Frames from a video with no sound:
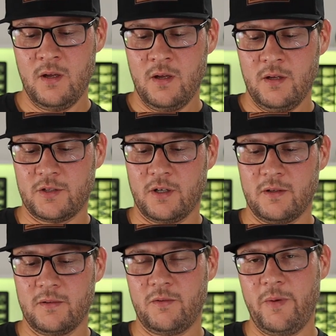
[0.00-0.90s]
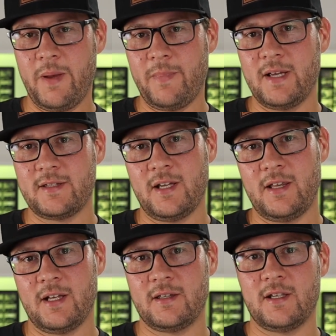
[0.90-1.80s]
So remember I said
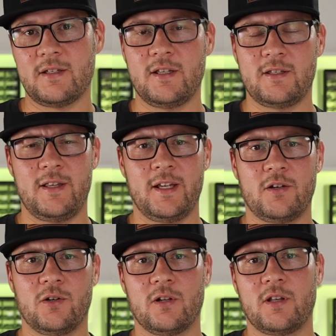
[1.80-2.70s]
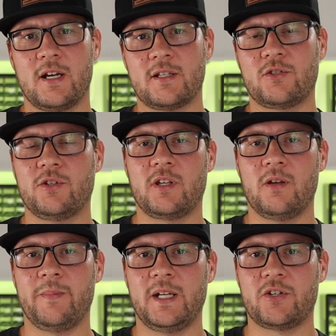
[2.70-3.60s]
that there's this thing called the
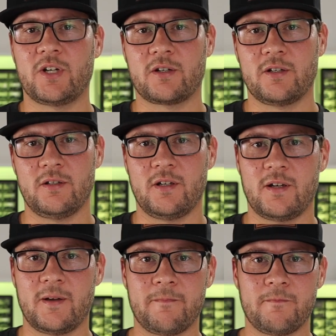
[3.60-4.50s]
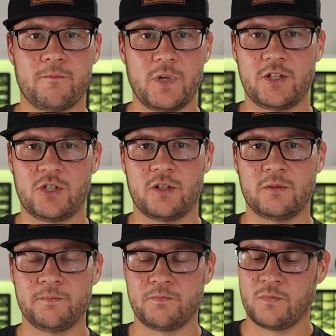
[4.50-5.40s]
stoichiometric ratio.
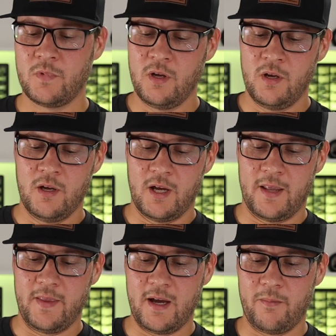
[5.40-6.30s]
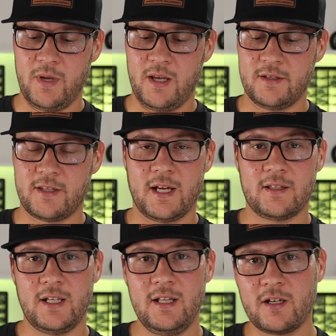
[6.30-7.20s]
And that means that
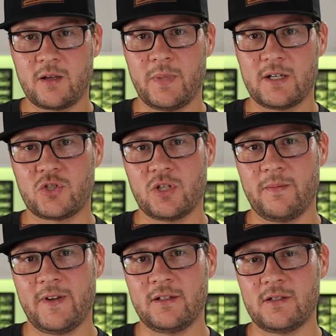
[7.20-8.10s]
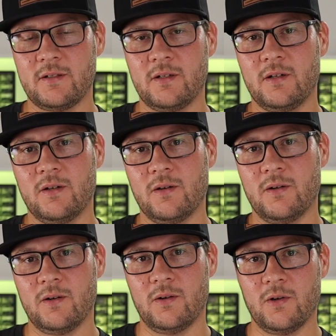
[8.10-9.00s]
in the combustion event,
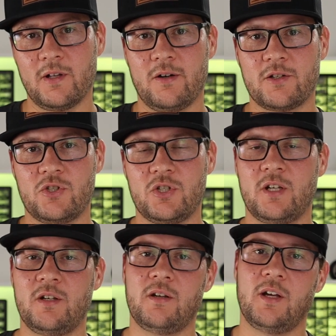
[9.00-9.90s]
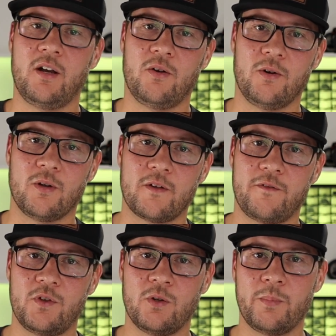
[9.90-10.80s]
all the oxygen and all the
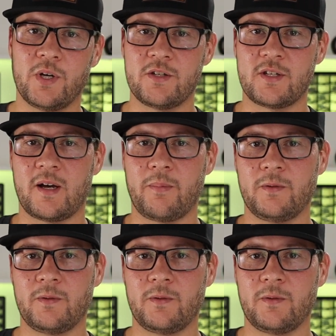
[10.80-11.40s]
fuel burns up.